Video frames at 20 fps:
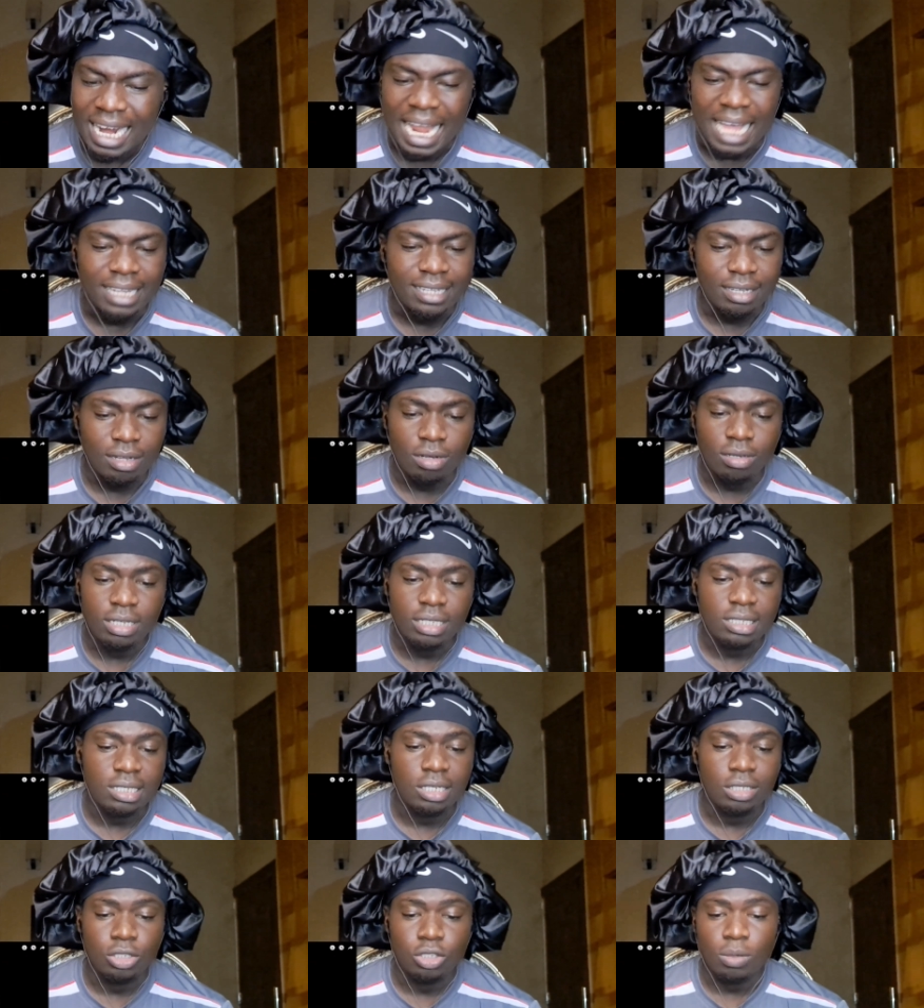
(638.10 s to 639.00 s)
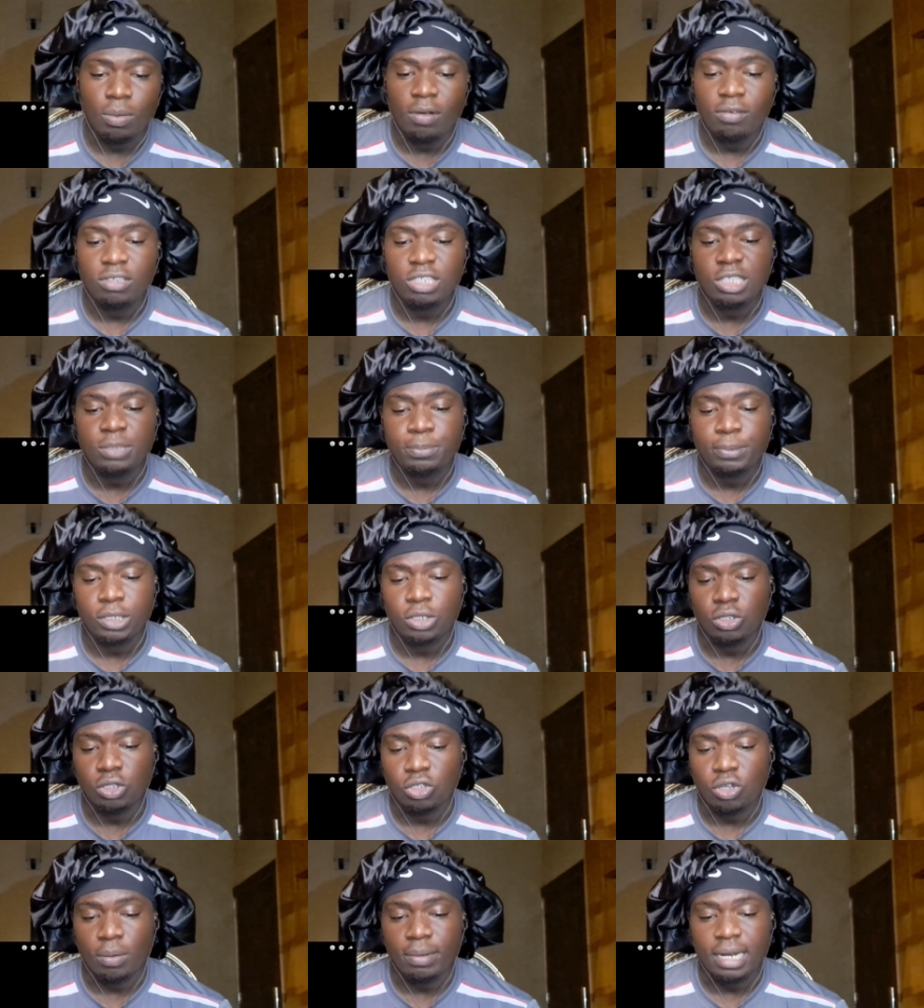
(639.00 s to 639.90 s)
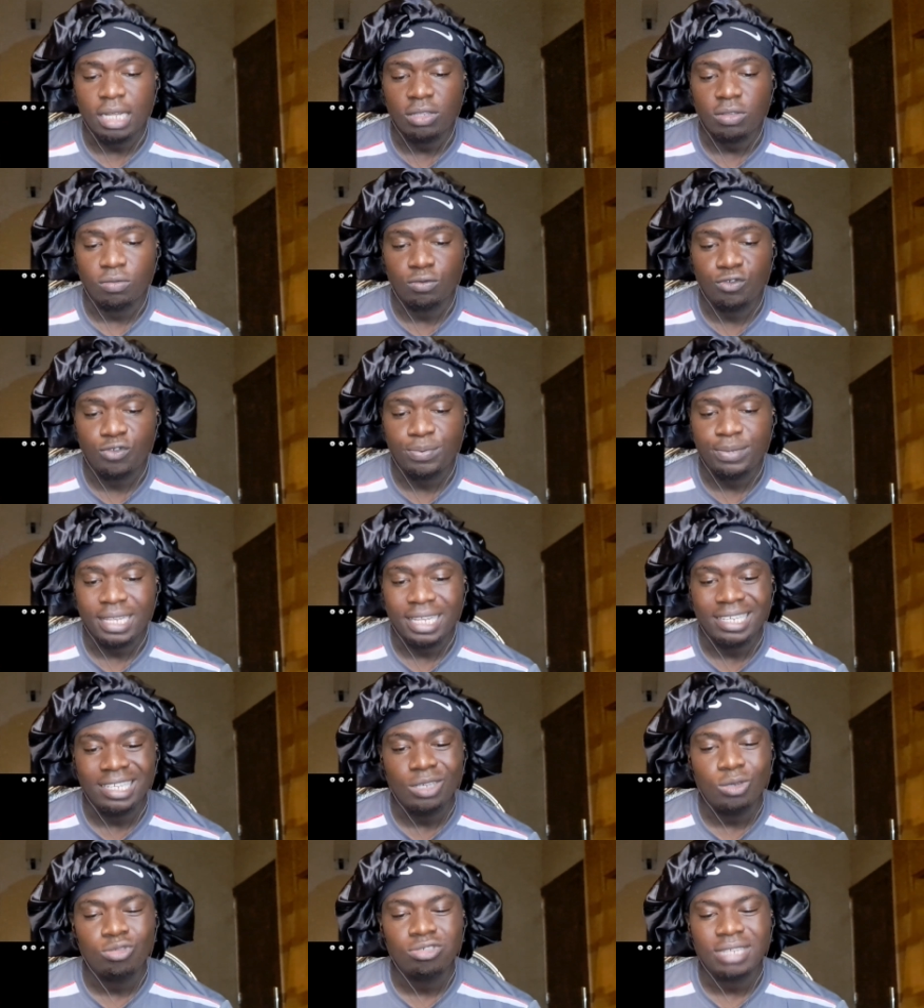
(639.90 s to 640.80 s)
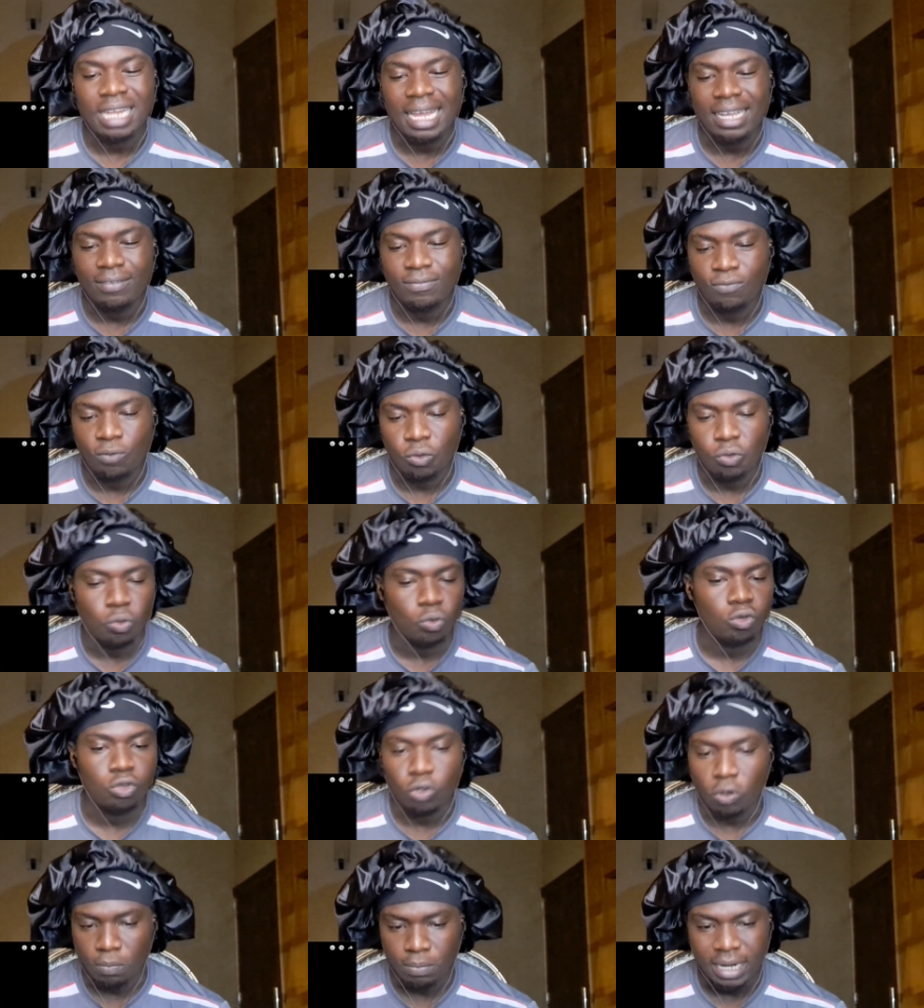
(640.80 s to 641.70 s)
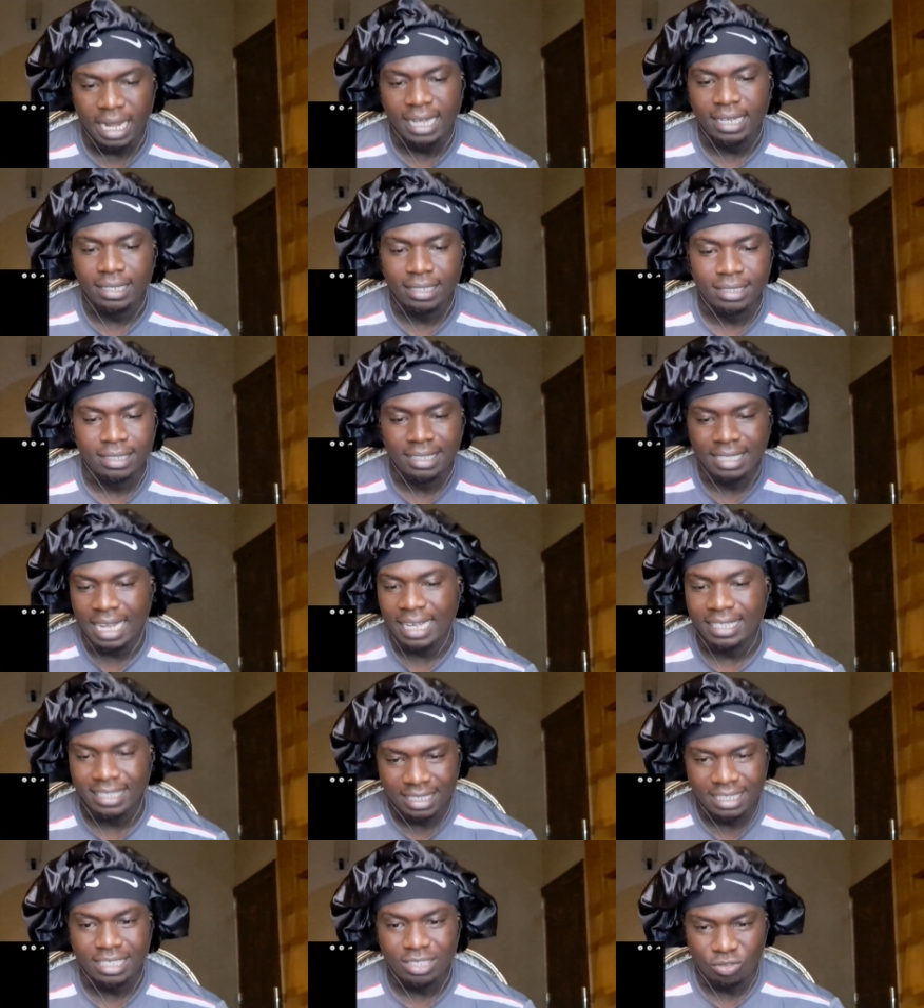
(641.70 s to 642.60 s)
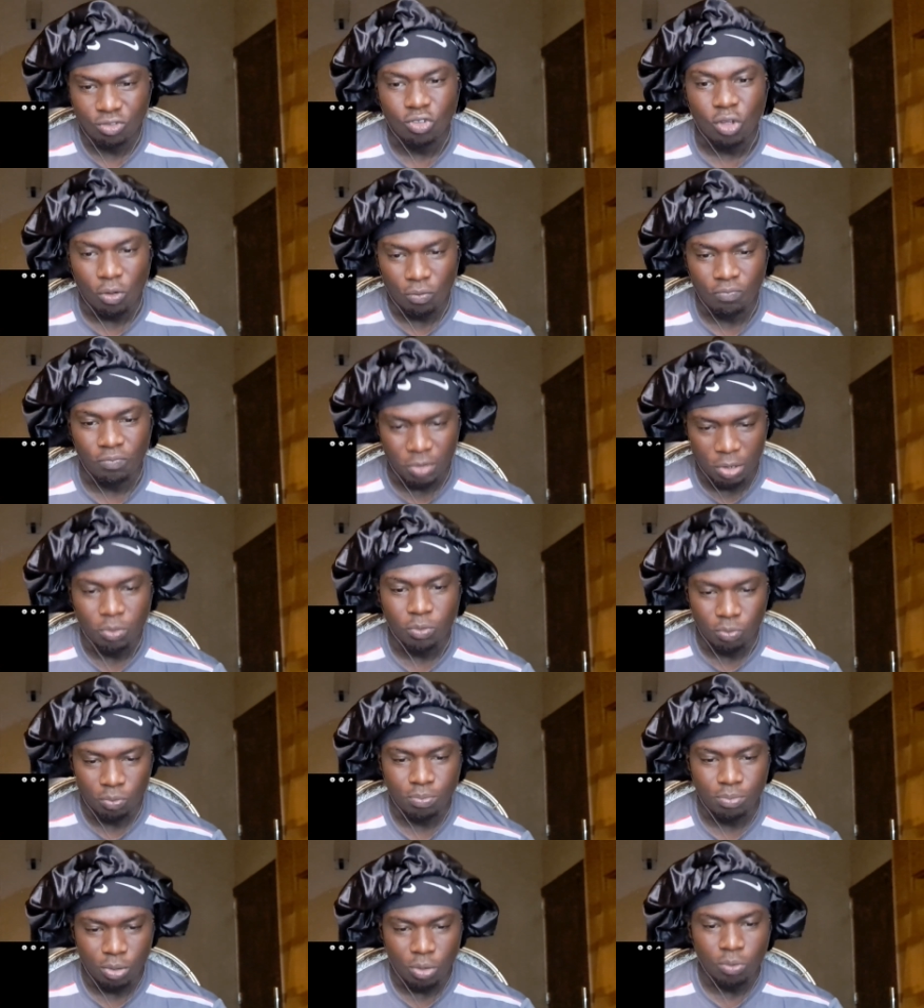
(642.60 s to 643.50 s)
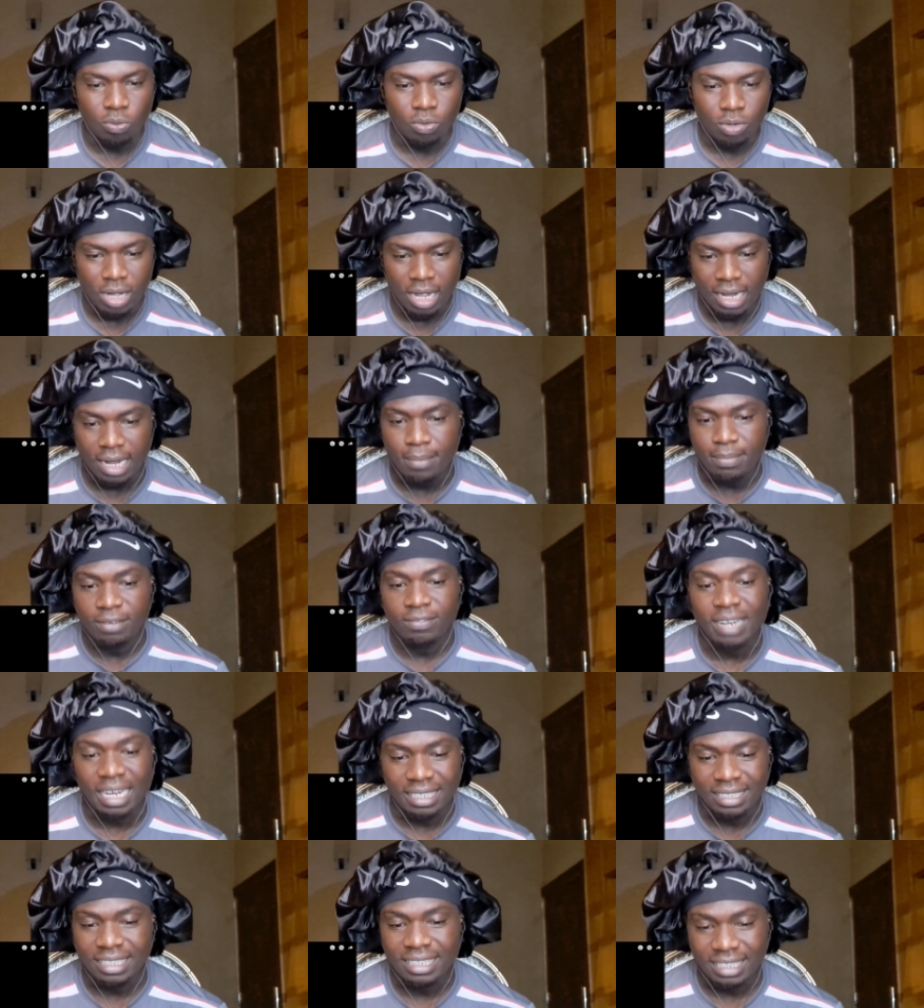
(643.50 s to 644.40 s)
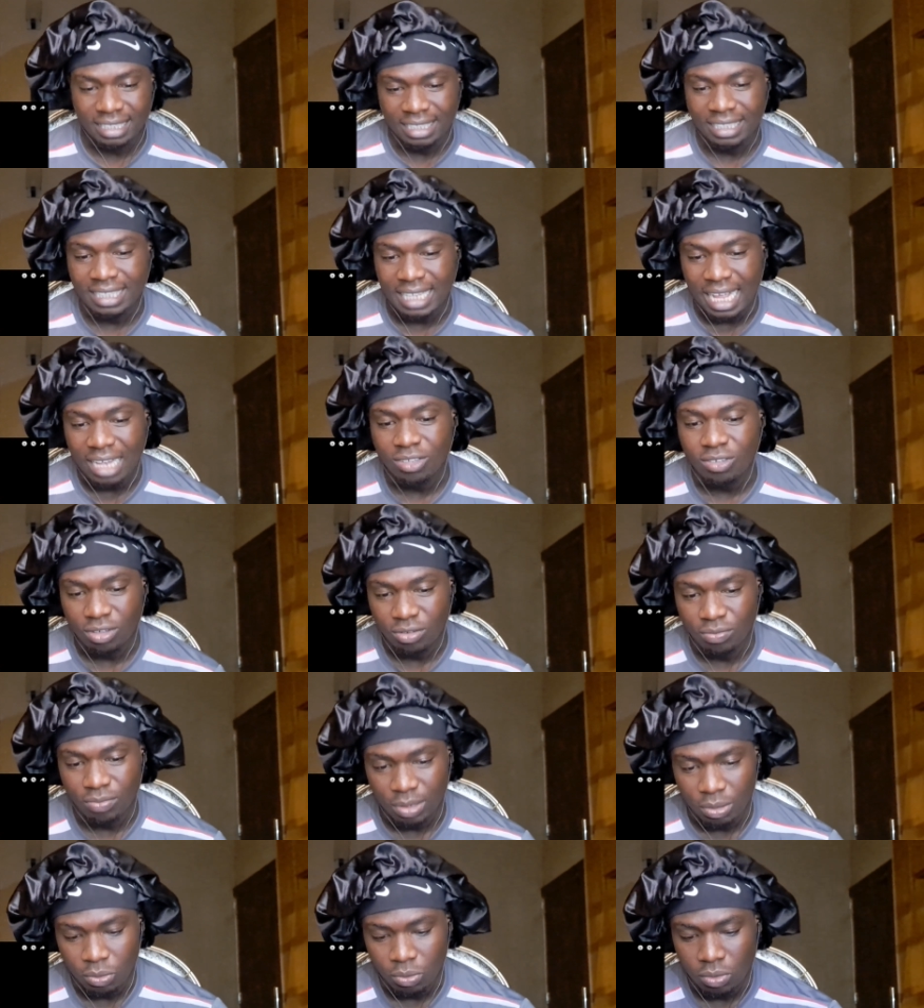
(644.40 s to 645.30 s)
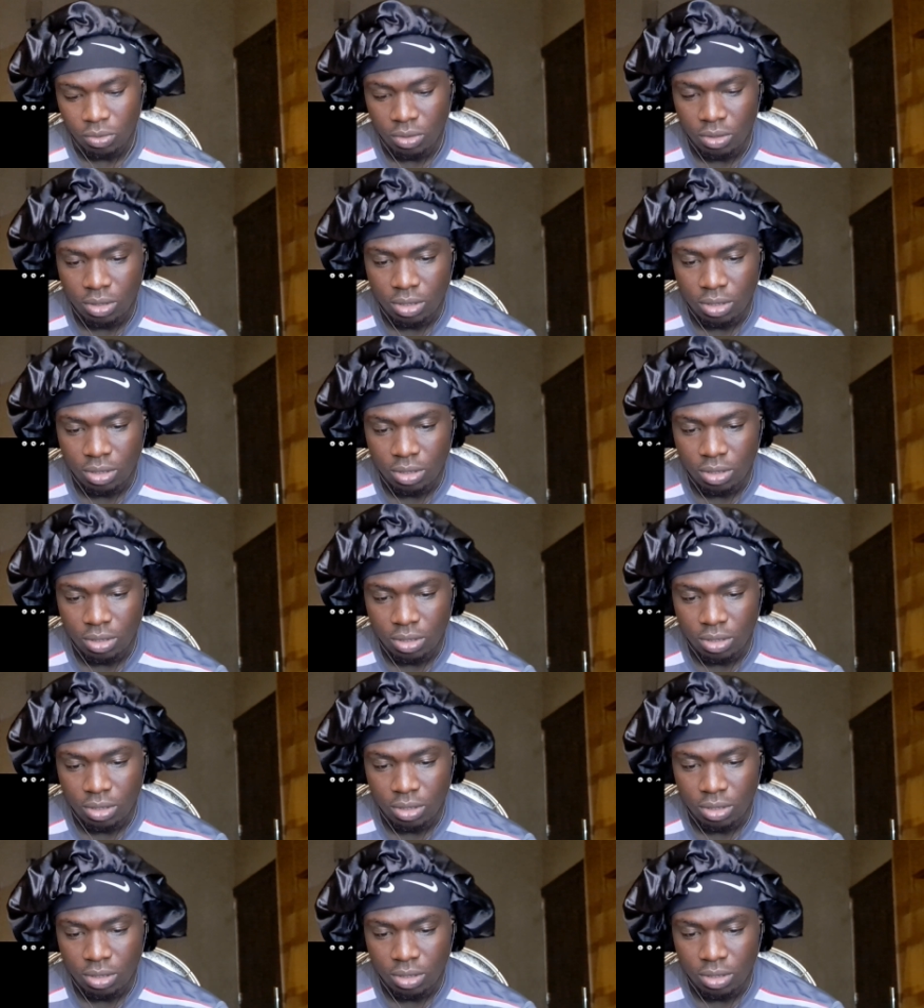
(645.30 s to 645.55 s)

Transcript: Yeah, like, honestly, some of these pictures coming out of Jupiter, they look like Photoshop. Like this is not real, bro. I can't believe that these things are actually real.